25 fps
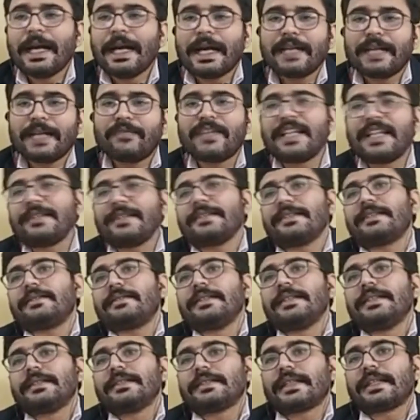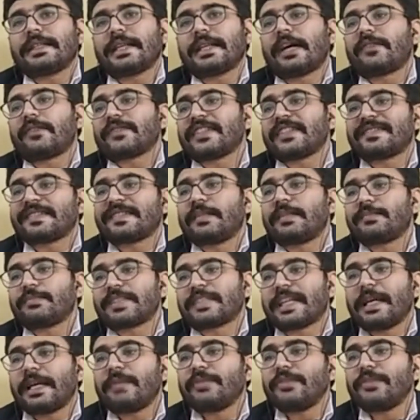And well, then after
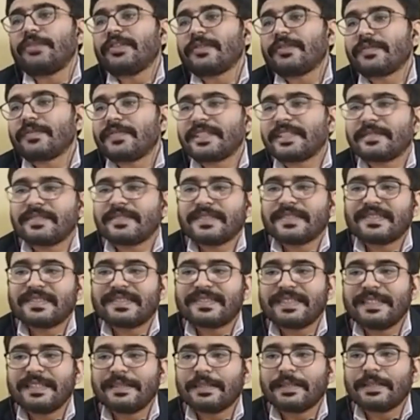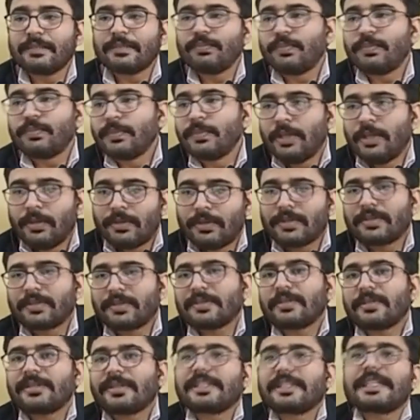some time you'll see them
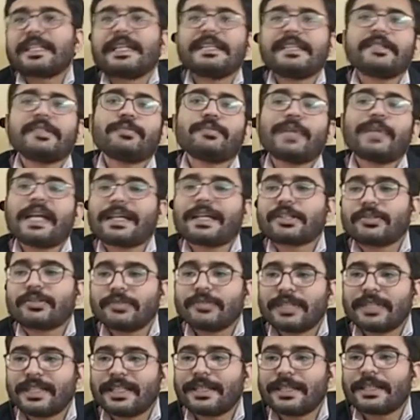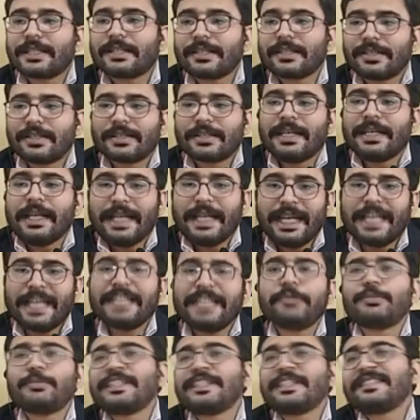getting back to their
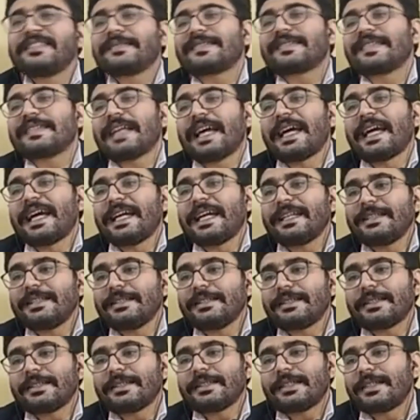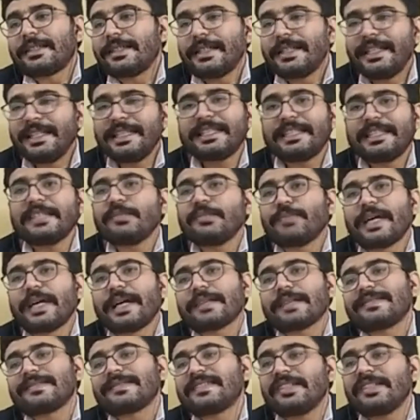ailments and hitting
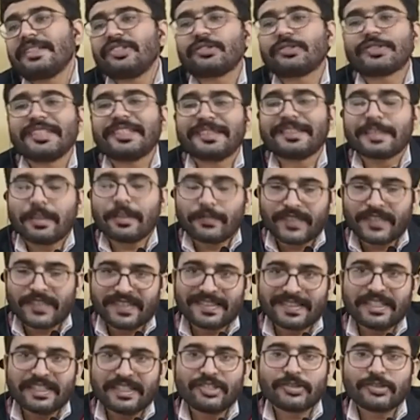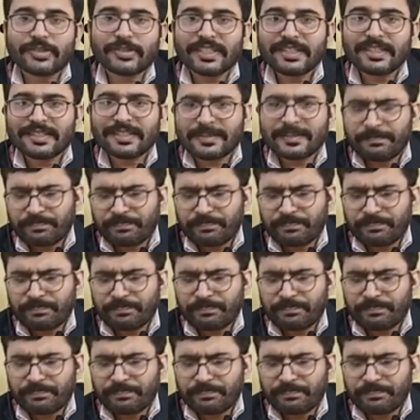back centuries after centuries.